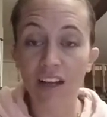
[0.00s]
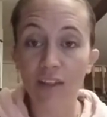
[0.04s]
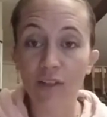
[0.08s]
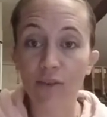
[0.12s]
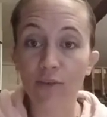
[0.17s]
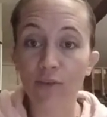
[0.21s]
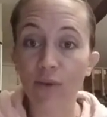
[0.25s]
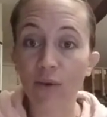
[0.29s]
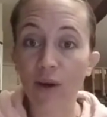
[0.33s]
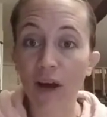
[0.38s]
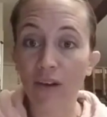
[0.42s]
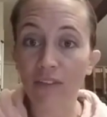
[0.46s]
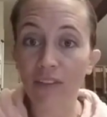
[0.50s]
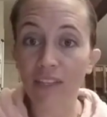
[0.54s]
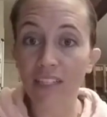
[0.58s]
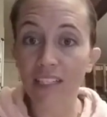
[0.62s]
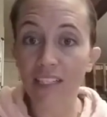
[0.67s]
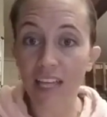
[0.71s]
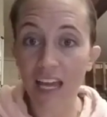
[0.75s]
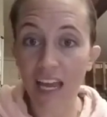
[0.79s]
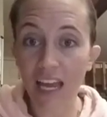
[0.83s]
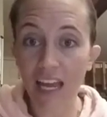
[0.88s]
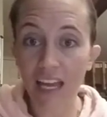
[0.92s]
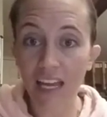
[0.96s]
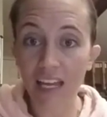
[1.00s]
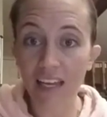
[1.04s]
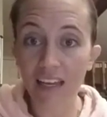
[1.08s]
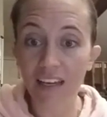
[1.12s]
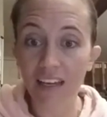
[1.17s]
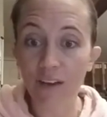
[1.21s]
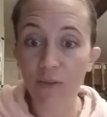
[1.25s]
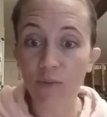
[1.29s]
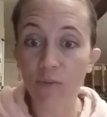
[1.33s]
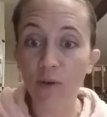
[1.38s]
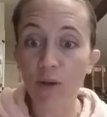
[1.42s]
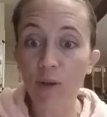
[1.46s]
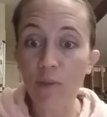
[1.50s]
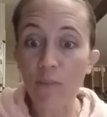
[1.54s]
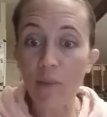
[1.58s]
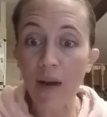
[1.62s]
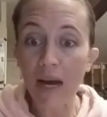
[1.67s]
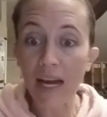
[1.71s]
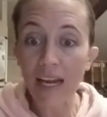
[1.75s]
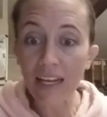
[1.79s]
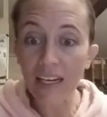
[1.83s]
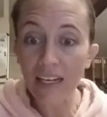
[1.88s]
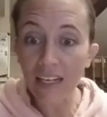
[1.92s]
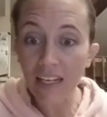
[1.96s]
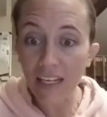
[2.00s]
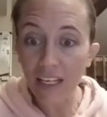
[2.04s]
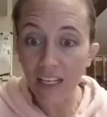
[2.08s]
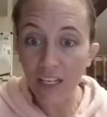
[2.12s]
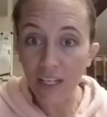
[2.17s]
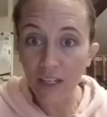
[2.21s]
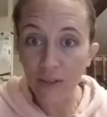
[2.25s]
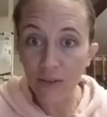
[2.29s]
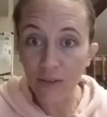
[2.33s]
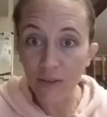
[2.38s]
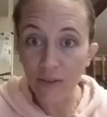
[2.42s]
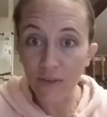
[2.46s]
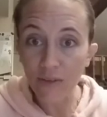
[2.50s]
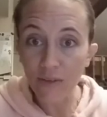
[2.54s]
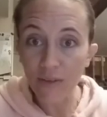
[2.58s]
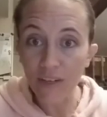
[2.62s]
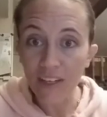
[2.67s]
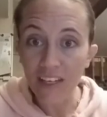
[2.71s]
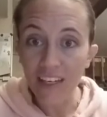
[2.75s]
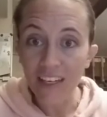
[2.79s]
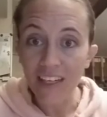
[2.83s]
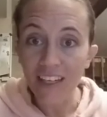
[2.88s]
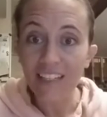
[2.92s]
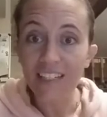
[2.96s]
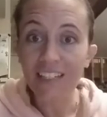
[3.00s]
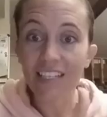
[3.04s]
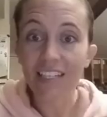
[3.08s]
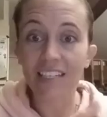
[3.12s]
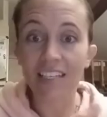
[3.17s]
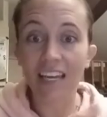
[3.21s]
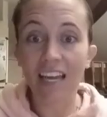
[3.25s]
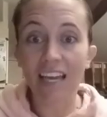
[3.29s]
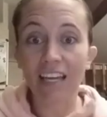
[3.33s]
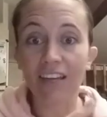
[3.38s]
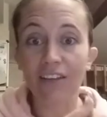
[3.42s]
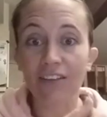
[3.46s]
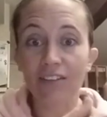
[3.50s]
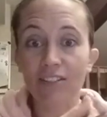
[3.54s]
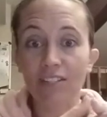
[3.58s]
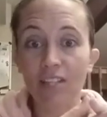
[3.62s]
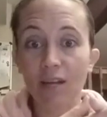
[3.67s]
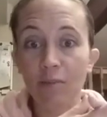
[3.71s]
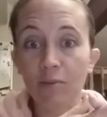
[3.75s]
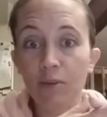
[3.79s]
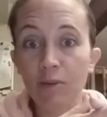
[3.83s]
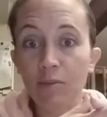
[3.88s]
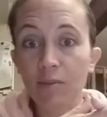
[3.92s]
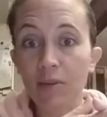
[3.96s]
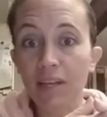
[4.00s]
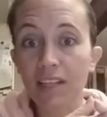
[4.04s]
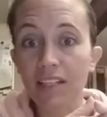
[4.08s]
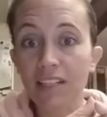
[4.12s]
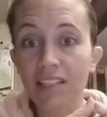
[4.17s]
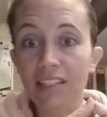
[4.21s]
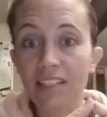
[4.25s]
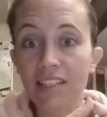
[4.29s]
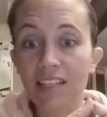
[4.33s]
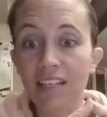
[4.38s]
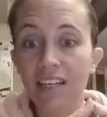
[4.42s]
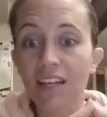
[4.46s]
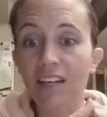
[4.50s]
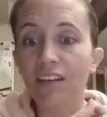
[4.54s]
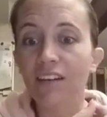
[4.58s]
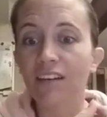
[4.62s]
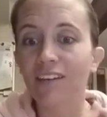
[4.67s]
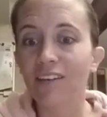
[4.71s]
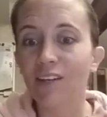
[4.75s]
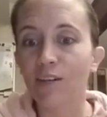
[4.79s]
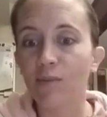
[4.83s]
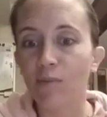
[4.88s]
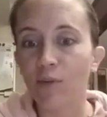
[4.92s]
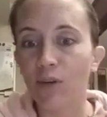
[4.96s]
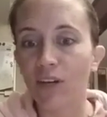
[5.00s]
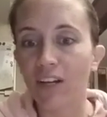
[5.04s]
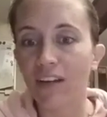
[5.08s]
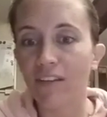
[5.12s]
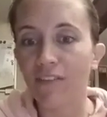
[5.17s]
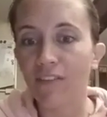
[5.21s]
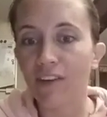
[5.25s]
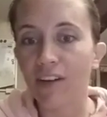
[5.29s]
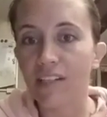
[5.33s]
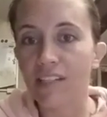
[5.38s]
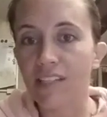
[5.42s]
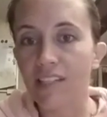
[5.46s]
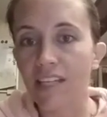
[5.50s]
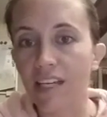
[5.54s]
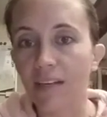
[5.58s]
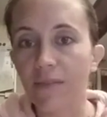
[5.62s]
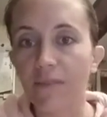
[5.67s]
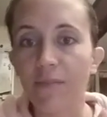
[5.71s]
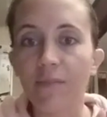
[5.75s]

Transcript: throughout the day reminding you to take your supplements Good morning, Francine.